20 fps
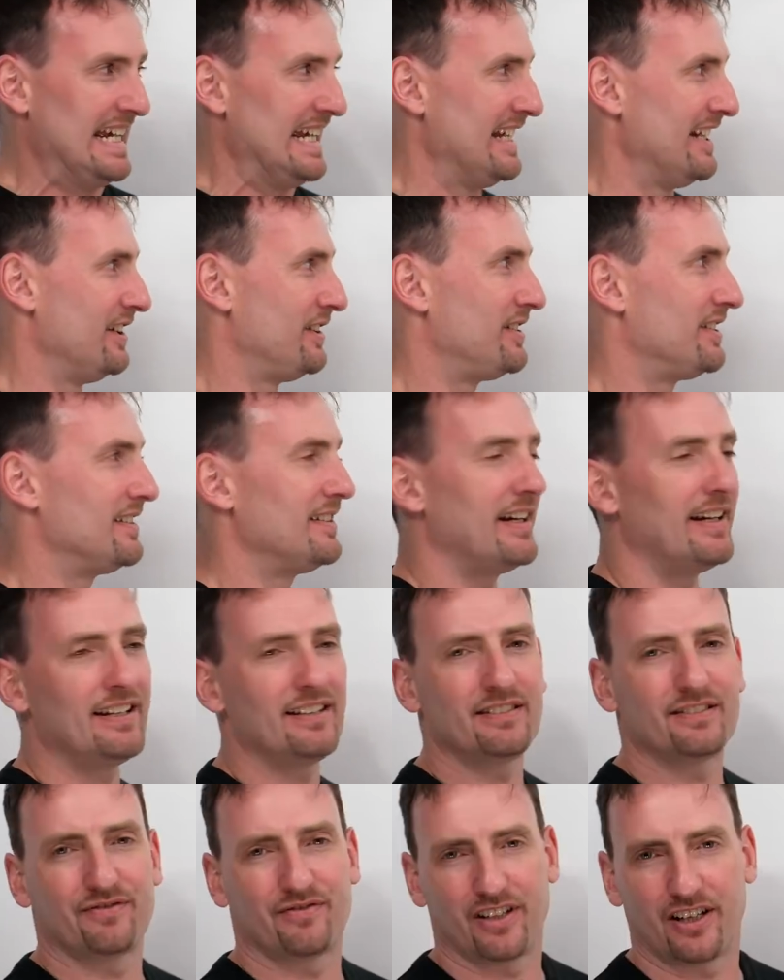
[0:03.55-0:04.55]
In
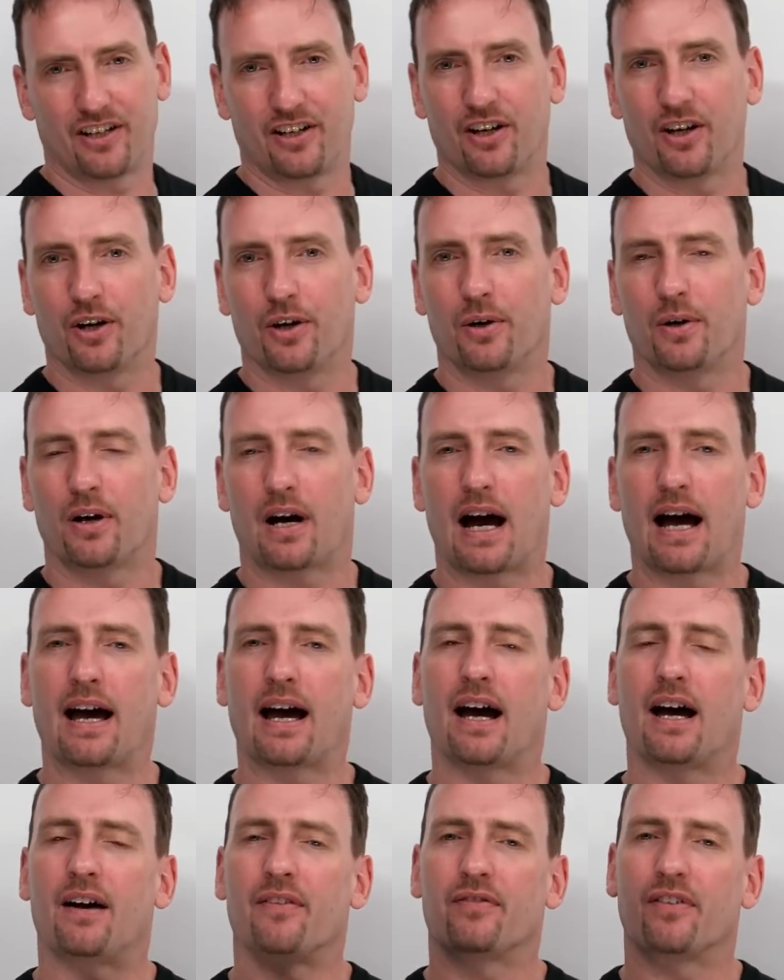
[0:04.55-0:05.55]
today's video, I
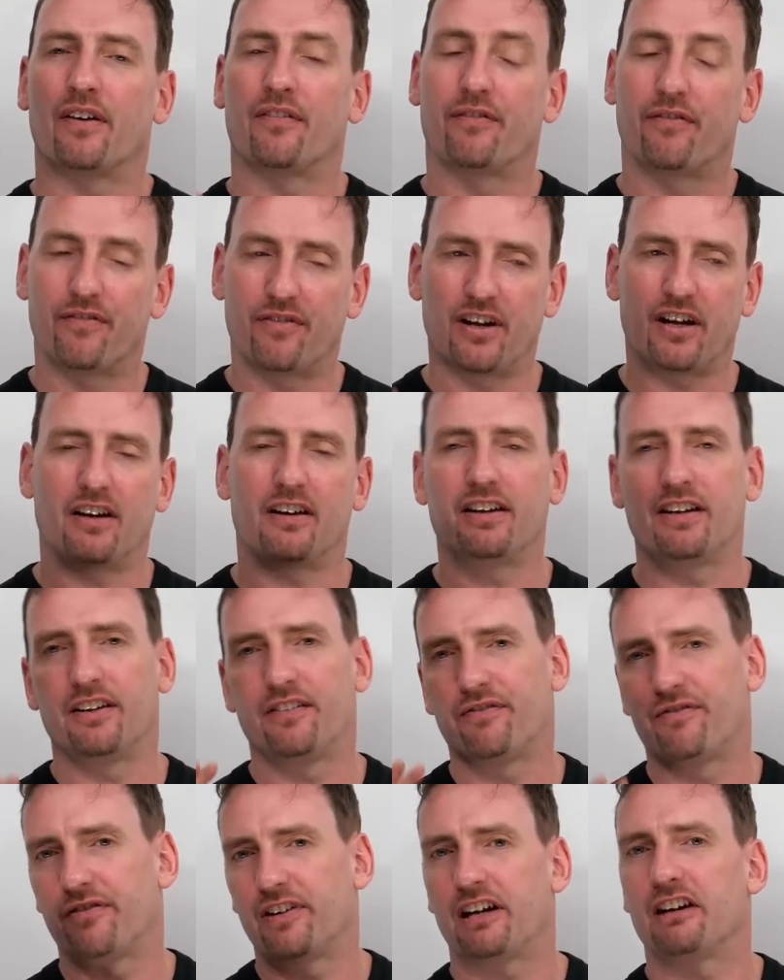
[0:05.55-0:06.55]
have a
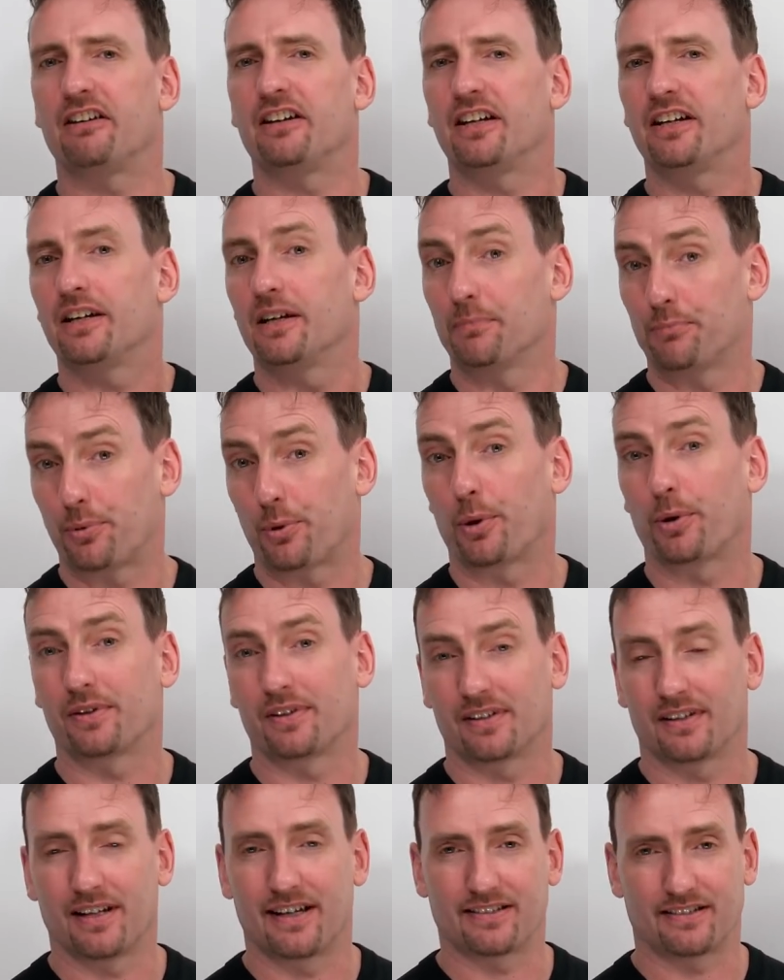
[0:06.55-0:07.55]
very
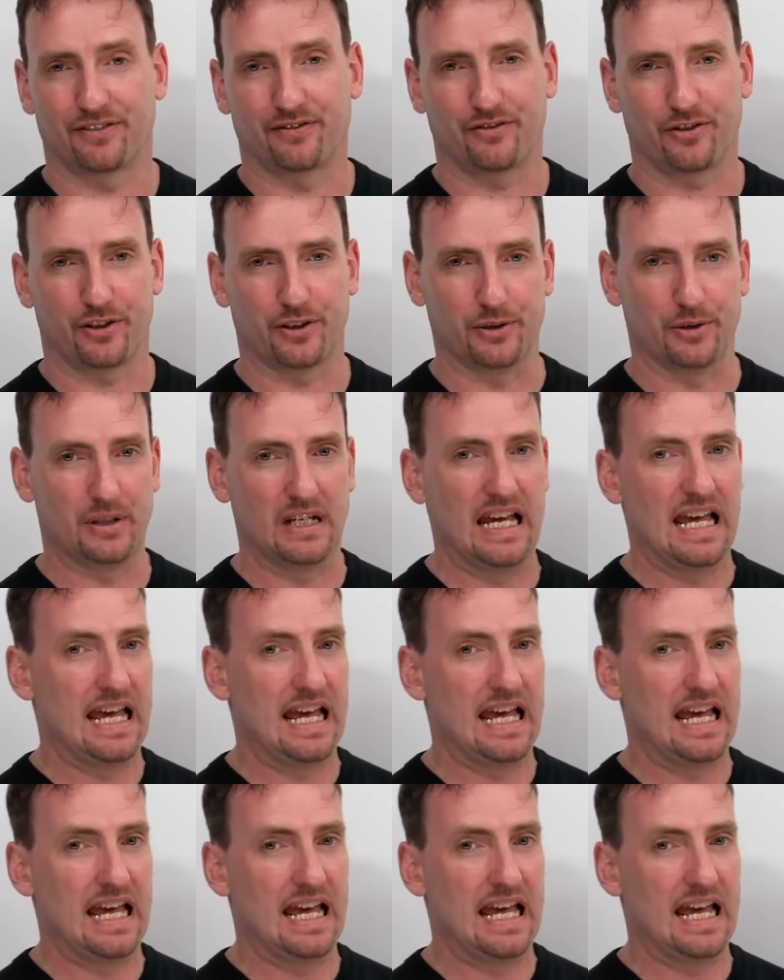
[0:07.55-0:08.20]
important lesson for you.